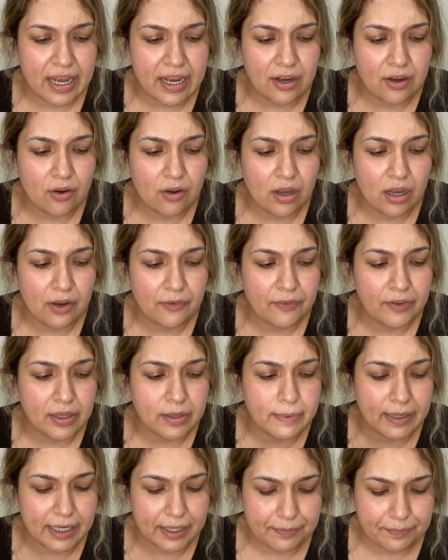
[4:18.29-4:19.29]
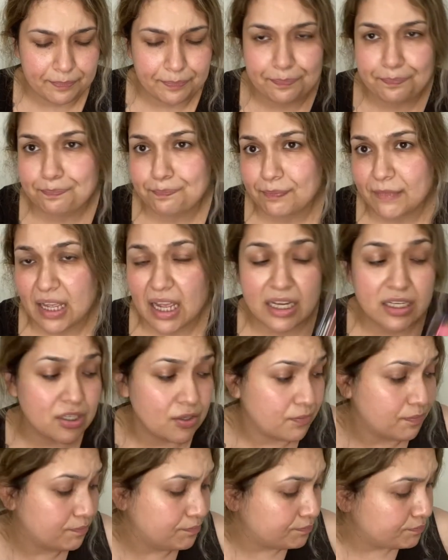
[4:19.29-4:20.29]
I don't know how I feel about it. I
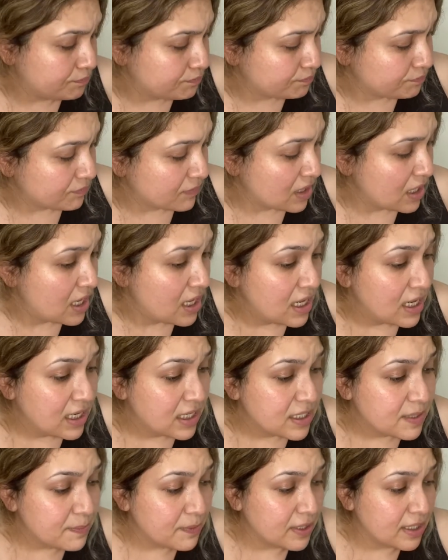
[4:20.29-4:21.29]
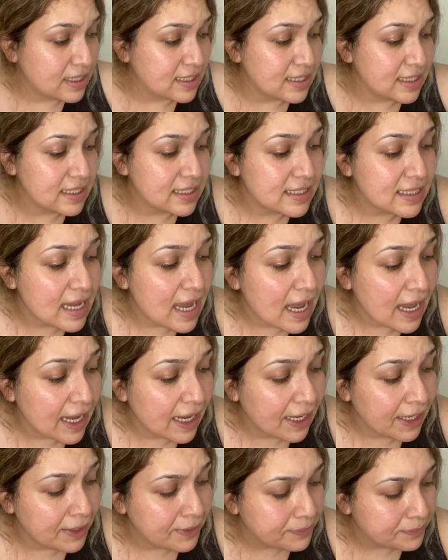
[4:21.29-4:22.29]
don't. Let's put that to the
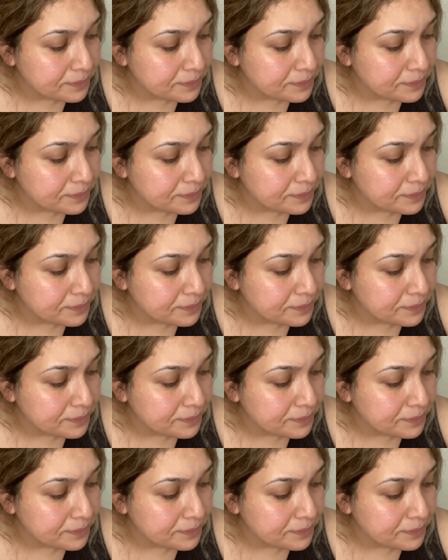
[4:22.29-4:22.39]
side.